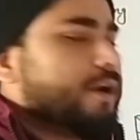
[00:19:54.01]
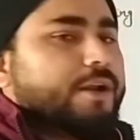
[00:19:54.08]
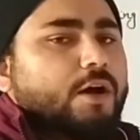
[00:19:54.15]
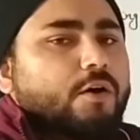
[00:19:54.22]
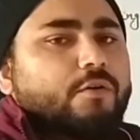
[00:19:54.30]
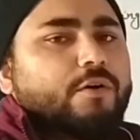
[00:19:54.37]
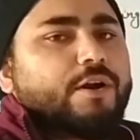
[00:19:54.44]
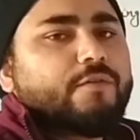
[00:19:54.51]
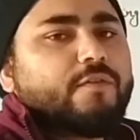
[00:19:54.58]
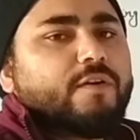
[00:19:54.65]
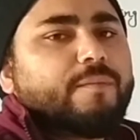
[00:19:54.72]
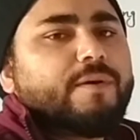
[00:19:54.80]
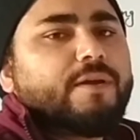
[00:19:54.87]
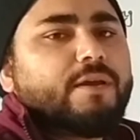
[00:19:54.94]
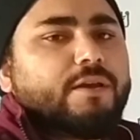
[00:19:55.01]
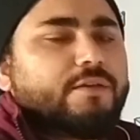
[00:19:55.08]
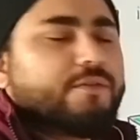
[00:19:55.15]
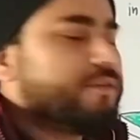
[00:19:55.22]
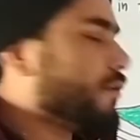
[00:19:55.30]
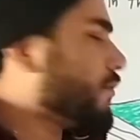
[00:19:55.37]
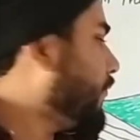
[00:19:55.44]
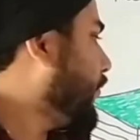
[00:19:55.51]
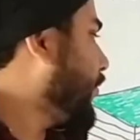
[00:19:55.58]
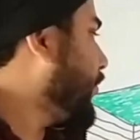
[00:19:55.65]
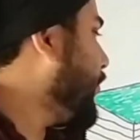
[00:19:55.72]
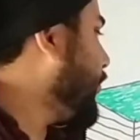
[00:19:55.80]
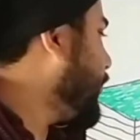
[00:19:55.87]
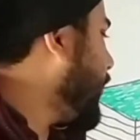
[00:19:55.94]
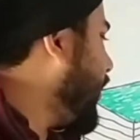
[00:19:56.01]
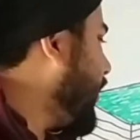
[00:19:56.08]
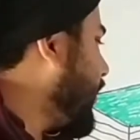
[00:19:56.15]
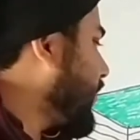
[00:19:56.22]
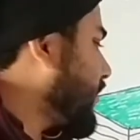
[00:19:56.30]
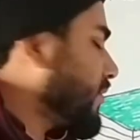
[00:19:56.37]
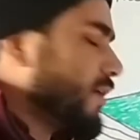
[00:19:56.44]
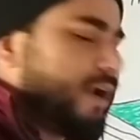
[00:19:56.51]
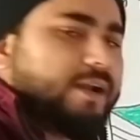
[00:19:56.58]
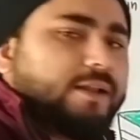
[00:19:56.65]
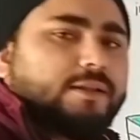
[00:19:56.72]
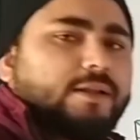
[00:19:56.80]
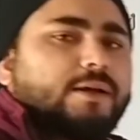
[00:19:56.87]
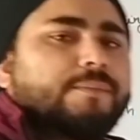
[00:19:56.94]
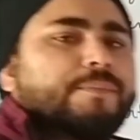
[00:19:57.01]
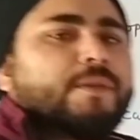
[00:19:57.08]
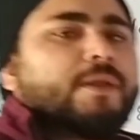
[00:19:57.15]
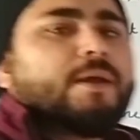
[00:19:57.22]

Now it will be easier for you to understand the